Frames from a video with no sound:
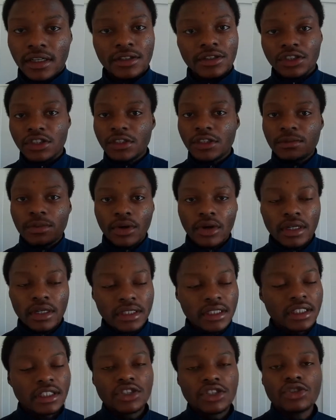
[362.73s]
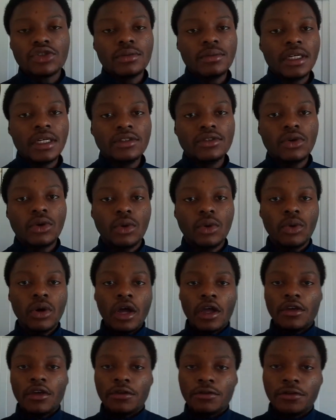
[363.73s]
You just put on an instrumental,
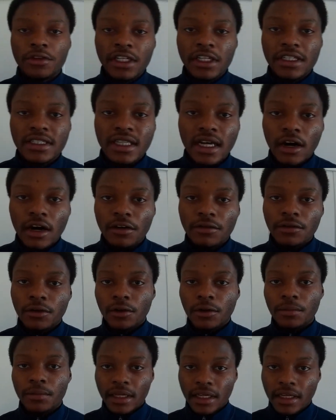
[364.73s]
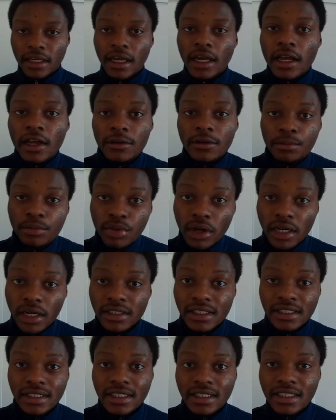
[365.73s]
you freestyle for a bit,
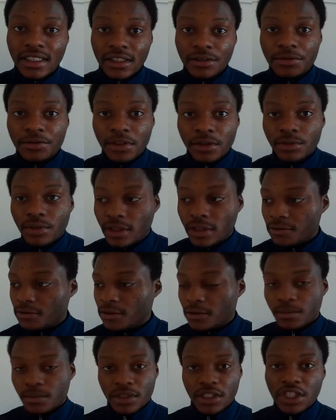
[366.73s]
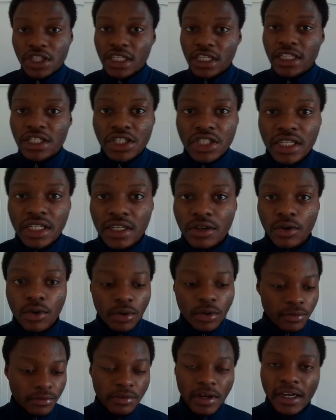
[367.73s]
practicing different rhythms, changing it
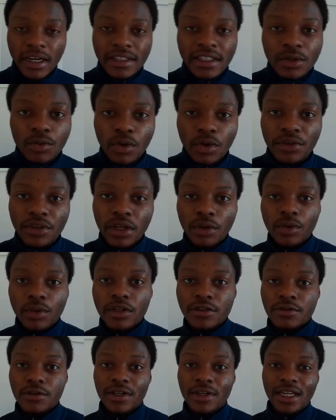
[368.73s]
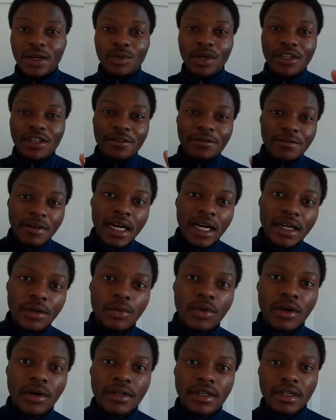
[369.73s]
or finding one that works for you. And then when you find
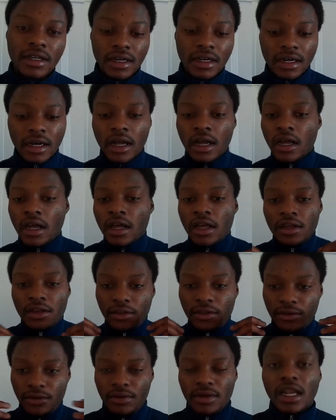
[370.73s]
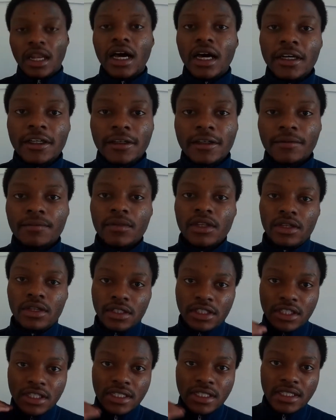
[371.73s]
one that you like, you
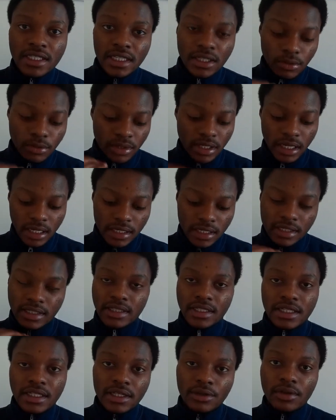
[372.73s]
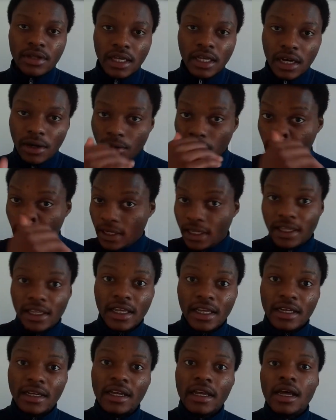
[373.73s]
just stick with that, one. And
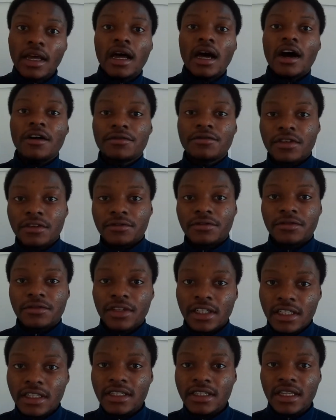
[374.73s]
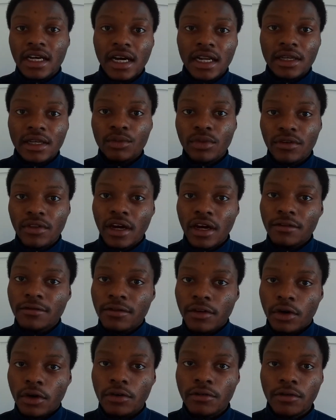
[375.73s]
then after freestyling with that
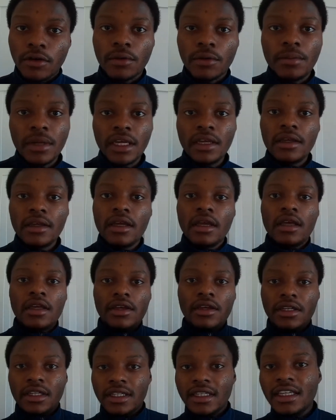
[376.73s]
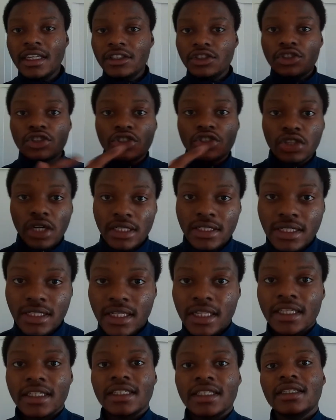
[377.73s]
flow for a bit, you can then
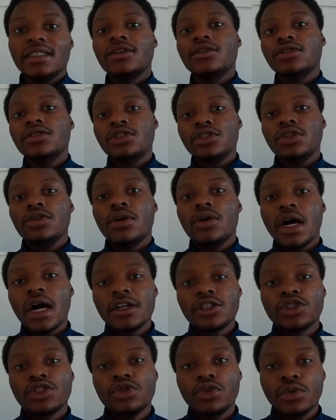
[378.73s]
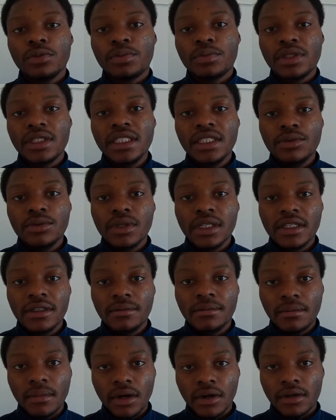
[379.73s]
translate it onto your actual
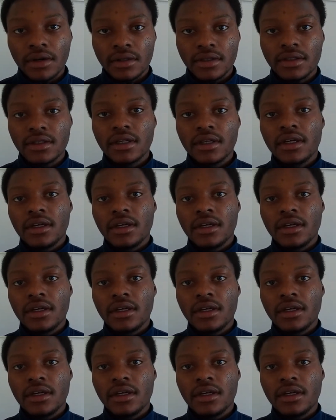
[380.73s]
pre-written bars.